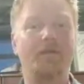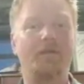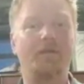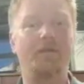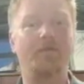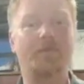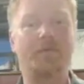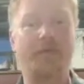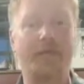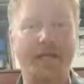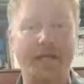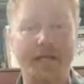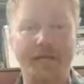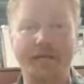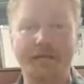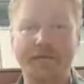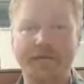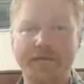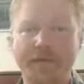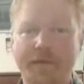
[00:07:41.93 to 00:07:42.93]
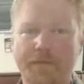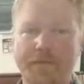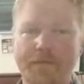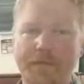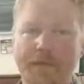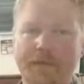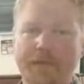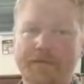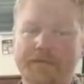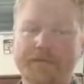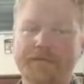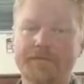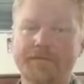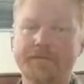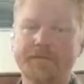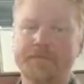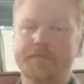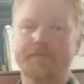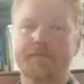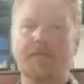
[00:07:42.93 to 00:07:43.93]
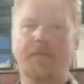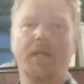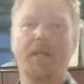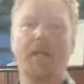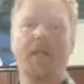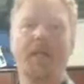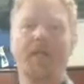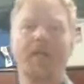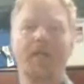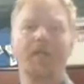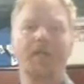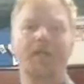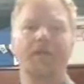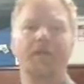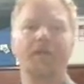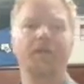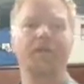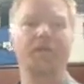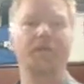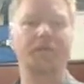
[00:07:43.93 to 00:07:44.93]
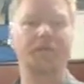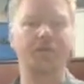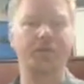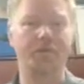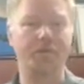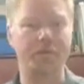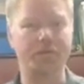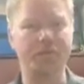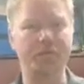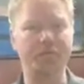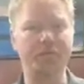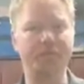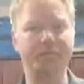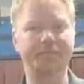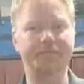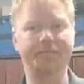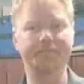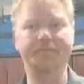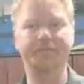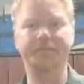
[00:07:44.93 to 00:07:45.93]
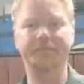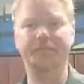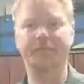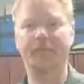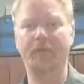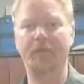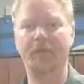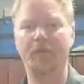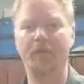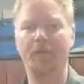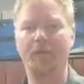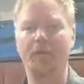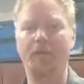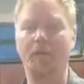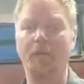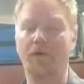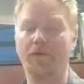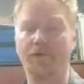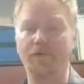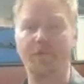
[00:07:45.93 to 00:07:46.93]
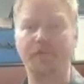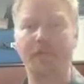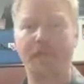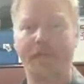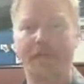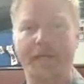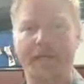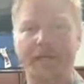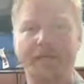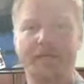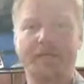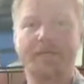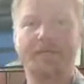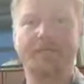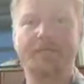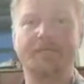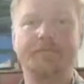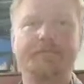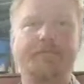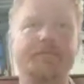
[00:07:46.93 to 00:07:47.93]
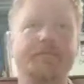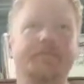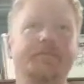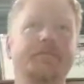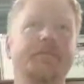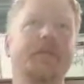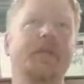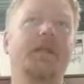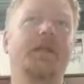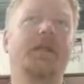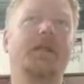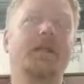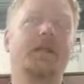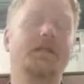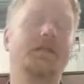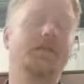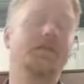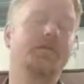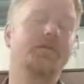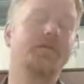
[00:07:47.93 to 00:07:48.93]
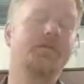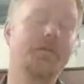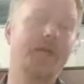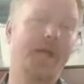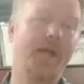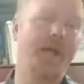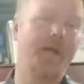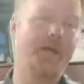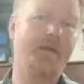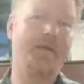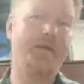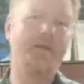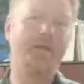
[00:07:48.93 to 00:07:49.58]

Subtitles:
You plan for something. You do what you planned. You check